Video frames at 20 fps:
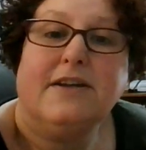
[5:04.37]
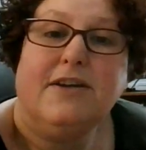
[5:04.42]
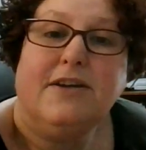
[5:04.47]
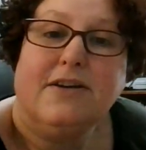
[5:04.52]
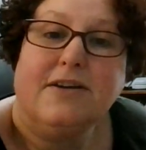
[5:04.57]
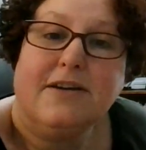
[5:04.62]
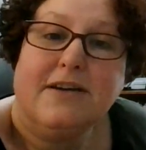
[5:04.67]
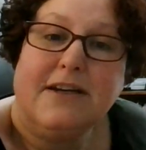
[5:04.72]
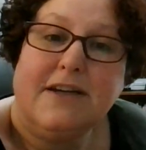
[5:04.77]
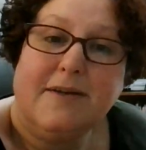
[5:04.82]

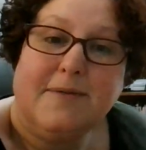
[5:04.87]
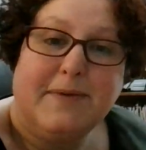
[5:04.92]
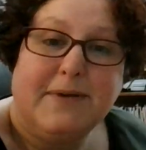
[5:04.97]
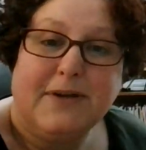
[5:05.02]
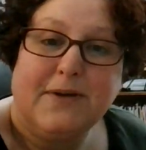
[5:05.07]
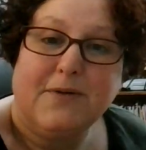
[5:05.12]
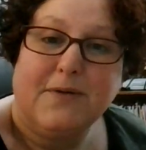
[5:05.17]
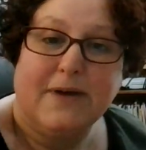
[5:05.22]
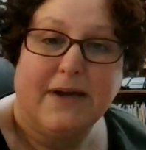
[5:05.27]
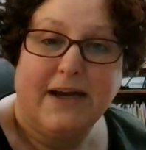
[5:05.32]
you're going to
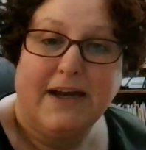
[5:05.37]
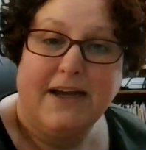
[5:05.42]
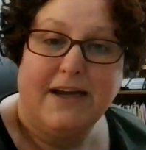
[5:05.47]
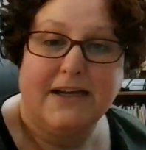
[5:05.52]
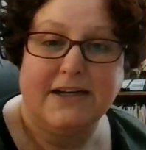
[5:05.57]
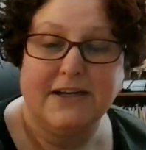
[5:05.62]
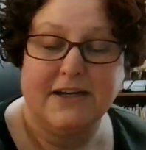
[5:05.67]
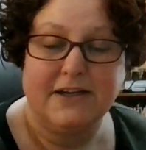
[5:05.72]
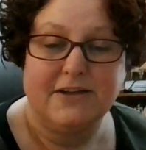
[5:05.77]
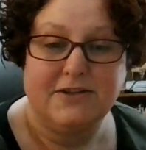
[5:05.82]
be okay
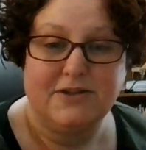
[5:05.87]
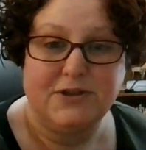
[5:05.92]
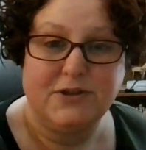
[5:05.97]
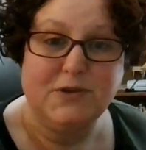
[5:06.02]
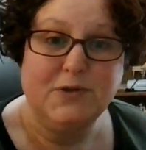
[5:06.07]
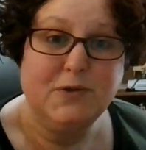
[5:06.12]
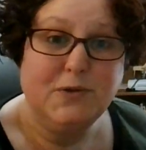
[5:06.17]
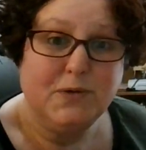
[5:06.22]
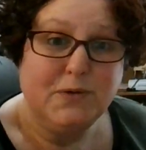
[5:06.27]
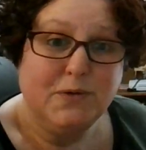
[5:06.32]
and not
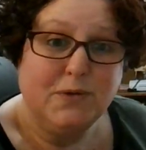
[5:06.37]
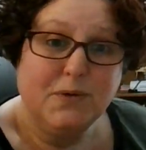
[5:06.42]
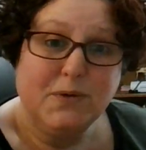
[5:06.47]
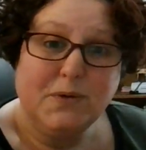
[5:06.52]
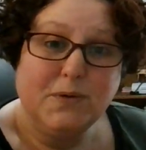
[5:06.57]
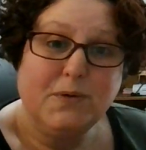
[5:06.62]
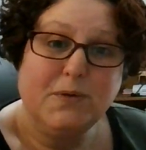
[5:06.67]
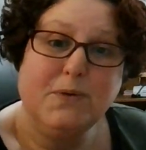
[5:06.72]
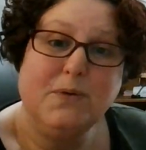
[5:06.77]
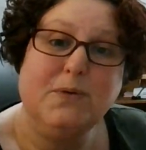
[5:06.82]

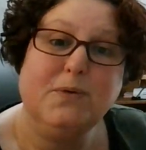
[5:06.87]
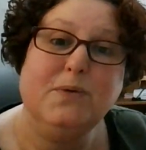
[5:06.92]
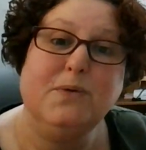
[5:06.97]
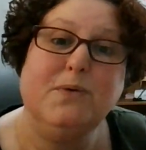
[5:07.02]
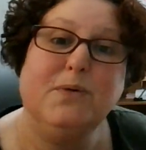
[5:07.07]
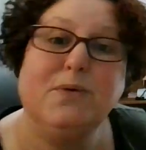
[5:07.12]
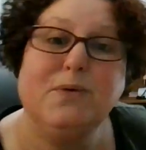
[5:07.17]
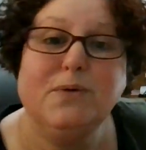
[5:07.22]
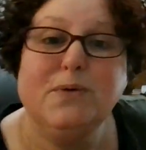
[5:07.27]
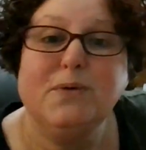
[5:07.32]

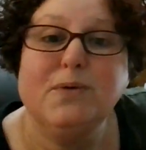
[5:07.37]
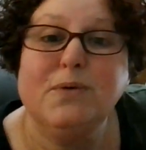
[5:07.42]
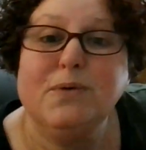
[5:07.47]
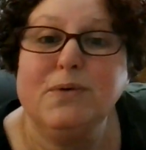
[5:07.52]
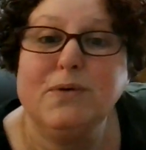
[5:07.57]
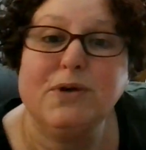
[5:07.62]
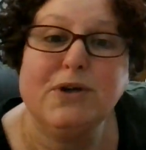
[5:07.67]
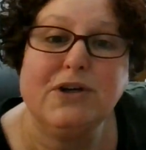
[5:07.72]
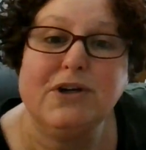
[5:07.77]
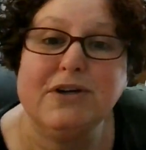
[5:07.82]

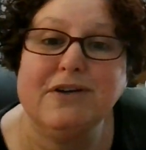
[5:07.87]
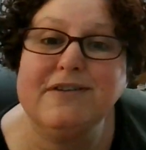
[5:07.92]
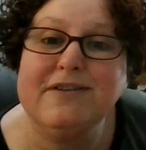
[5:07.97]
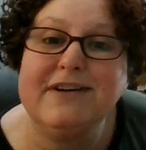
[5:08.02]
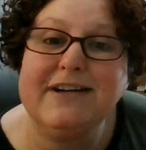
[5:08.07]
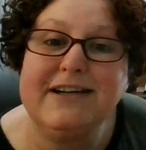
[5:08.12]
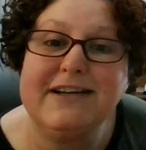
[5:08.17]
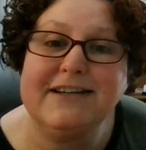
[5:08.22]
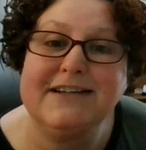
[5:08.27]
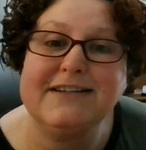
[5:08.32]
too
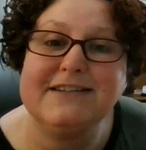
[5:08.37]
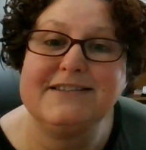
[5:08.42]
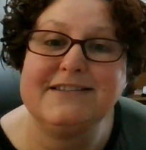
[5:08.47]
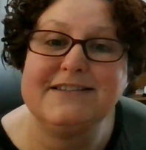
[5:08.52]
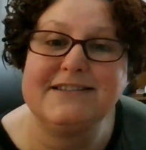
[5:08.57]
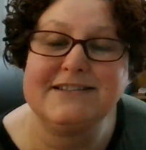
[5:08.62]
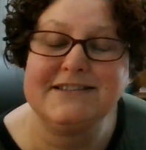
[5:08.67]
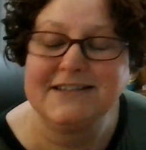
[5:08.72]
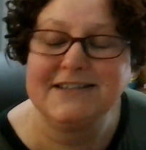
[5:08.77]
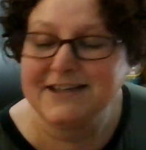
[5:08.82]

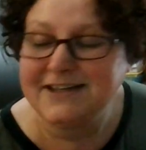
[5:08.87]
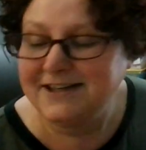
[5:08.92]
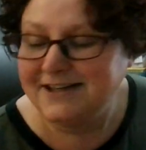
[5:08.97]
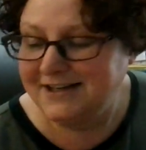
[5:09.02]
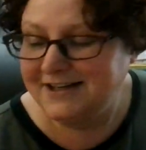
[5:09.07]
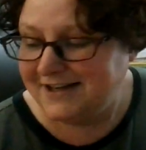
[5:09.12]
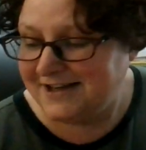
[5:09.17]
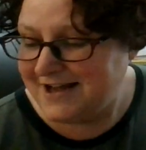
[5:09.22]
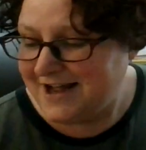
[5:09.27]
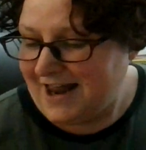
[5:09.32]
curious.
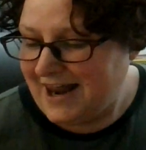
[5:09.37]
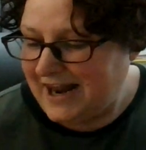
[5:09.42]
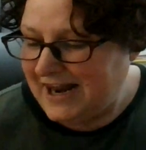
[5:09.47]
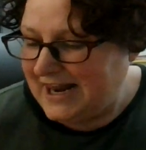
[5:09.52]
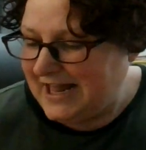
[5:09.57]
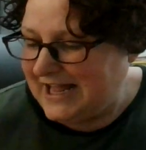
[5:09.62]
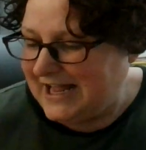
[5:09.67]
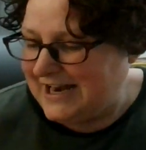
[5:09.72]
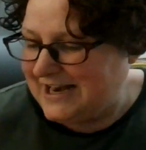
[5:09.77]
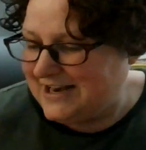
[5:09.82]

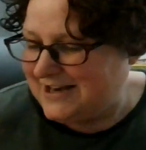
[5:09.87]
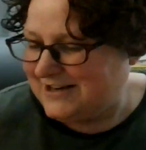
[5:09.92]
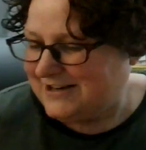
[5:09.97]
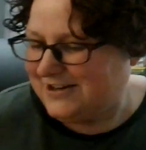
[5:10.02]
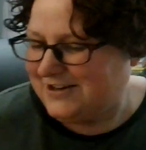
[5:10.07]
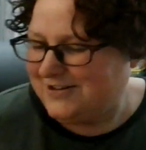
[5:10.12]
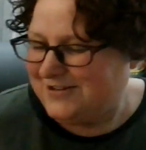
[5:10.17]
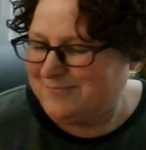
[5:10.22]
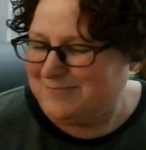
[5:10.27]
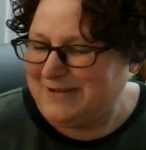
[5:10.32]

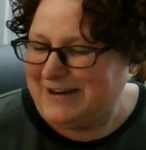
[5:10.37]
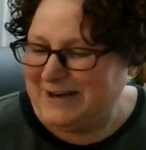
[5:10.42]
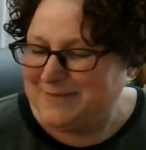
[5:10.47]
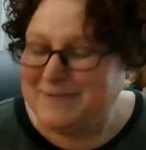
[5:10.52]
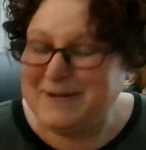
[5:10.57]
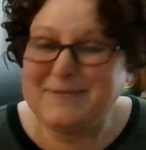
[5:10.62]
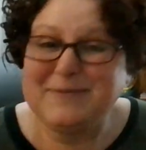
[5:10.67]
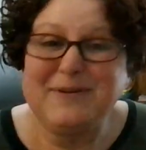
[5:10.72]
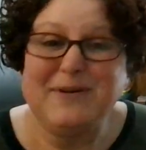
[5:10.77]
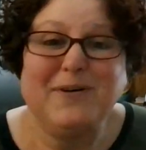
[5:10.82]
And you're going to
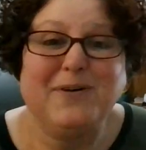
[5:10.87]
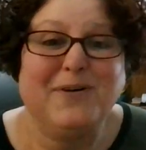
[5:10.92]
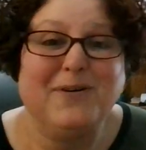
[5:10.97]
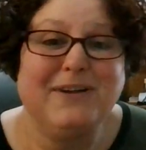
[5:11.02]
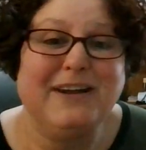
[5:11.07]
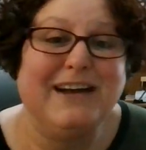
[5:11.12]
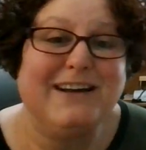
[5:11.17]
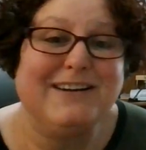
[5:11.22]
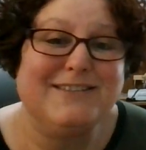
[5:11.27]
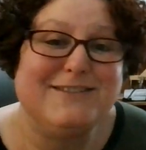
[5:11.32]
be able to
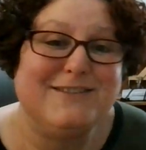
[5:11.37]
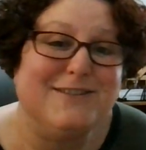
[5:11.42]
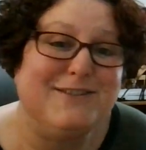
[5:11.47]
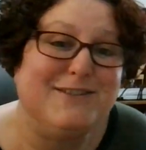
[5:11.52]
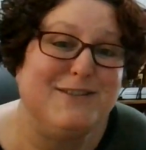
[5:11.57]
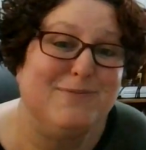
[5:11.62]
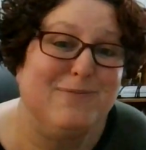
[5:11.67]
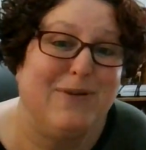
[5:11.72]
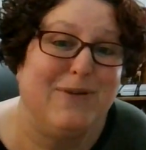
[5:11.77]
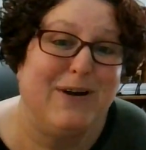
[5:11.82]
hold out until
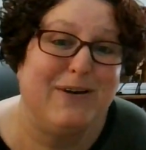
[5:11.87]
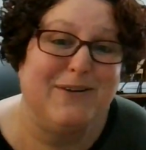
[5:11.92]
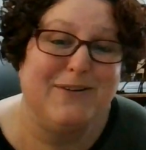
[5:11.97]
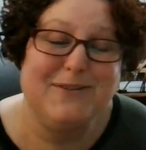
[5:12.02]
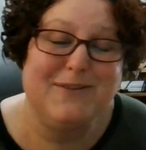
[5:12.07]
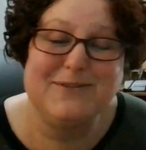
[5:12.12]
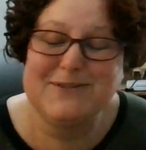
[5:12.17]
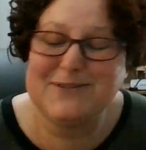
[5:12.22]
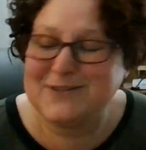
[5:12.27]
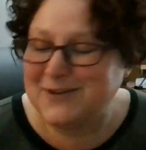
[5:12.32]

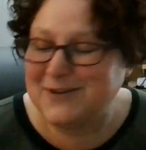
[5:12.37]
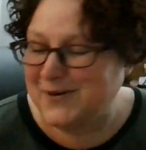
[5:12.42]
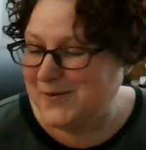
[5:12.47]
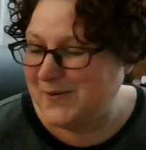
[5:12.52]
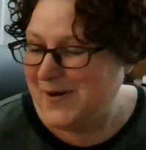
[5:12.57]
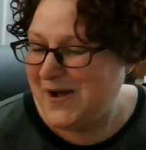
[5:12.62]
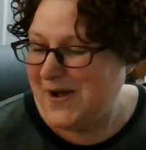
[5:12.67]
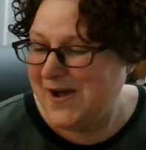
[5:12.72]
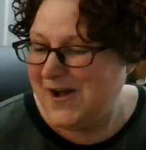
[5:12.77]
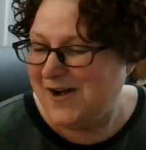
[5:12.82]
tomorrow.
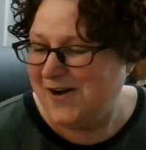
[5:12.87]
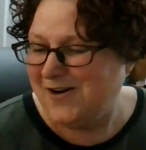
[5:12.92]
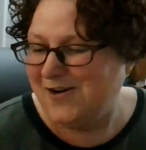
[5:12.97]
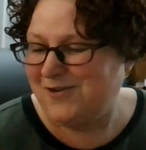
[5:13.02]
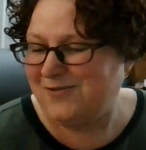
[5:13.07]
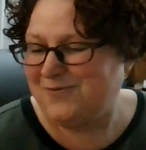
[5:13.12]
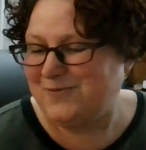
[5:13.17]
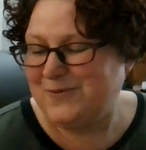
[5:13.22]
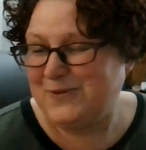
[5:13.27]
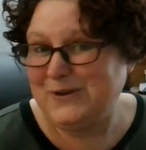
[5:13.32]
So
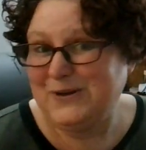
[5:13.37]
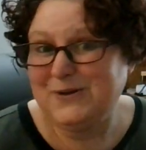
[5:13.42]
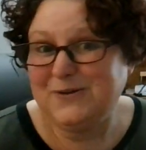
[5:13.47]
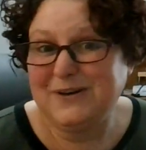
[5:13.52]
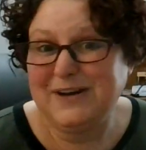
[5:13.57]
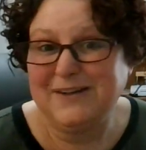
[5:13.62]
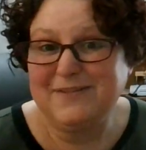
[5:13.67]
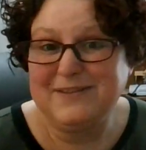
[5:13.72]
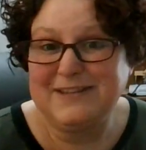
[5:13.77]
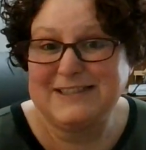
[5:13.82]
hopefully you don't
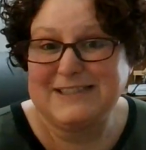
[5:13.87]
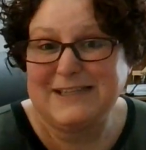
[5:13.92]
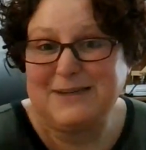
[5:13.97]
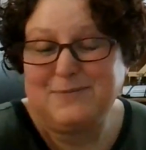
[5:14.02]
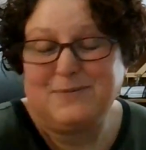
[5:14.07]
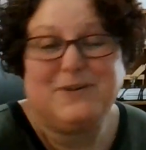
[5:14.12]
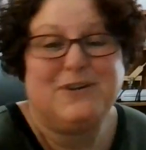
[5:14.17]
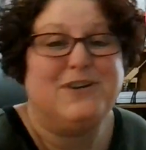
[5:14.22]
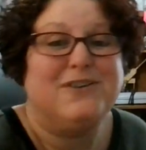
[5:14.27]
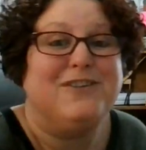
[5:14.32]
have the
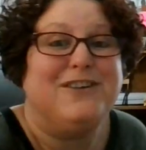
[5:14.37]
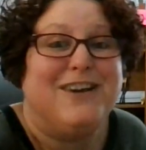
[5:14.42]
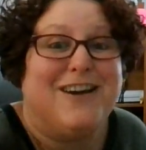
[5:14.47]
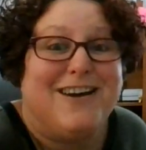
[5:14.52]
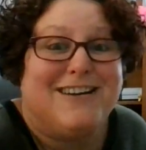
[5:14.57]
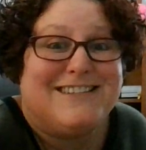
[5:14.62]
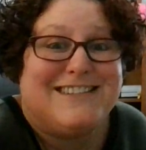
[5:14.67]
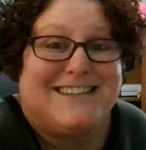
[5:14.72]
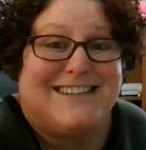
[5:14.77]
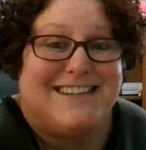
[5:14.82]
same
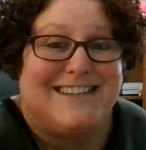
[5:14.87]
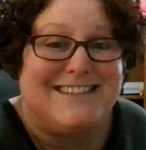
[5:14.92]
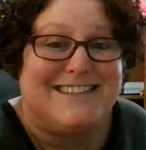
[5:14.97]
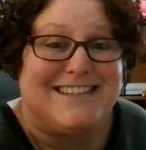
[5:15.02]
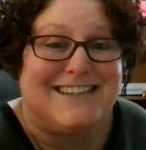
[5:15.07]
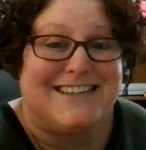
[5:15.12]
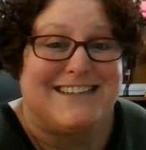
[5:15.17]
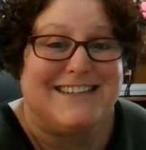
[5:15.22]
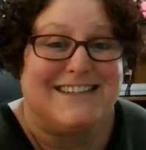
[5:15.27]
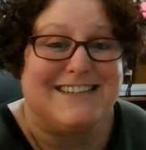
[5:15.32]
curiosity
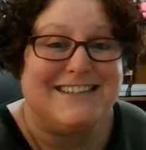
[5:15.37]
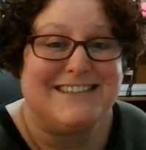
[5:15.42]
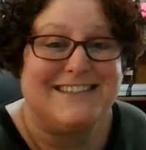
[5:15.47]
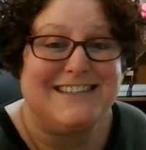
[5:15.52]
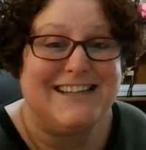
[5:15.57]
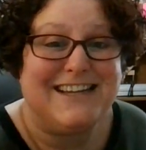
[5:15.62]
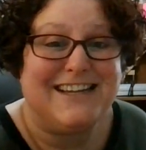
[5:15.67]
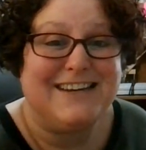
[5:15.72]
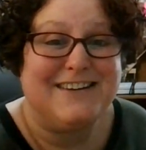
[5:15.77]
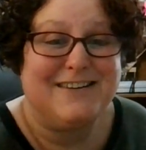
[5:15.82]
sickness
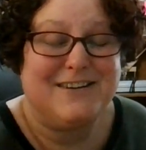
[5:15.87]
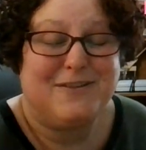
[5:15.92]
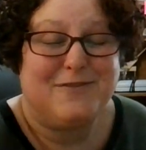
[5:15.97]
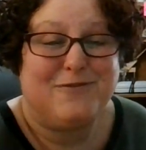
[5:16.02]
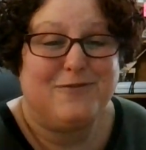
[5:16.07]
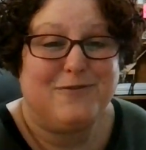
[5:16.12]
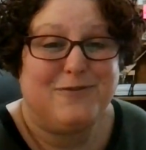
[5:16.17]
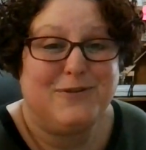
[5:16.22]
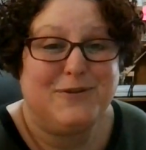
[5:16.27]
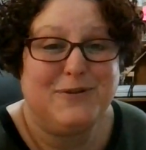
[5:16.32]
that
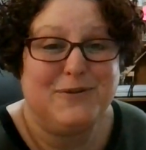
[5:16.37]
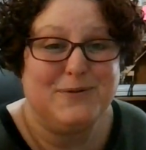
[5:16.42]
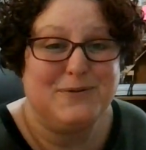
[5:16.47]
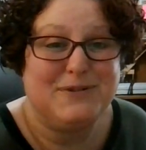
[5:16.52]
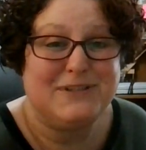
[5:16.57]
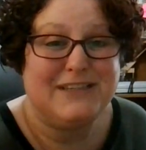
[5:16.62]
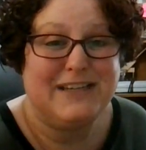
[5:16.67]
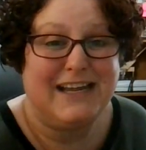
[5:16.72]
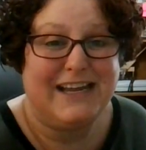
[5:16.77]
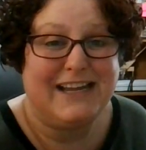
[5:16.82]

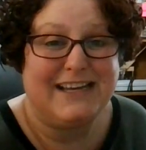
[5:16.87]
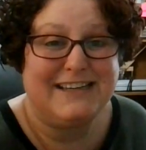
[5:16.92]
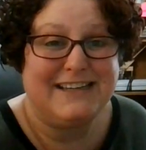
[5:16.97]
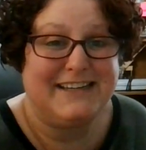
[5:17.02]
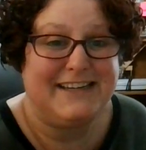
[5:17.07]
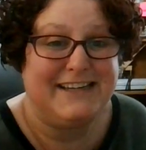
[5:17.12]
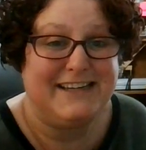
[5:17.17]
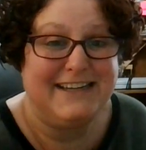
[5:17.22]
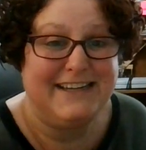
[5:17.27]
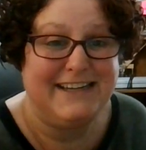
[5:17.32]
Flute
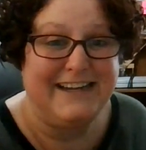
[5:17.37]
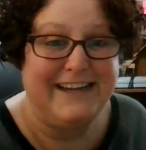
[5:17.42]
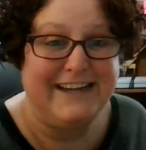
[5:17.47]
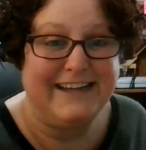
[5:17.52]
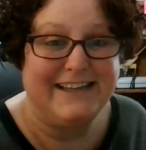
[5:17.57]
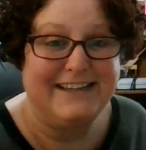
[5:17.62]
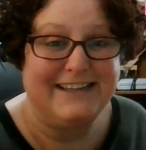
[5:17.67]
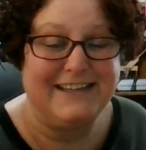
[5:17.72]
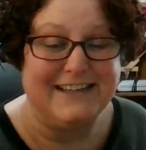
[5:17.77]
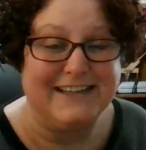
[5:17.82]
and King
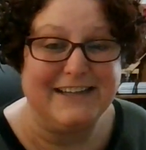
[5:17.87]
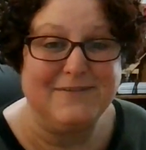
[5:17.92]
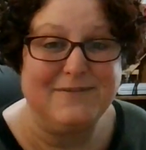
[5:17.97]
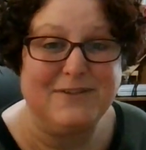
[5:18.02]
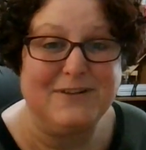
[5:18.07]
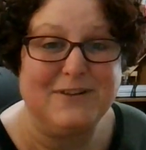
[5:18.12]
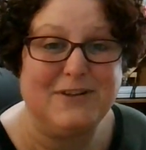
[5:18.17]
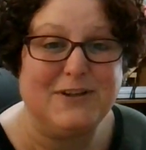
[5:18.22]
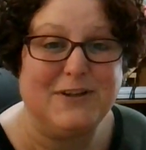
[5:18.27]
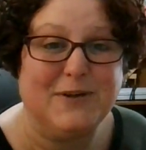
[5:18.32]
Can the
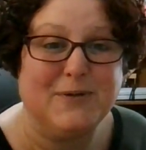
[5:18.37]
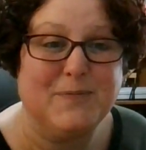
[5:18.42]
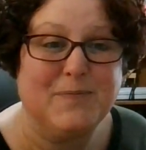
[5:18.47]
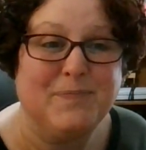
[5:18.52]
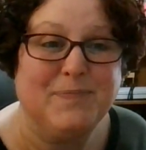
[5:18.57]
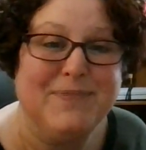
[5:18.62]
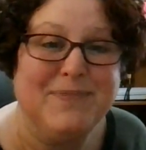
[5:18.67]
11th do.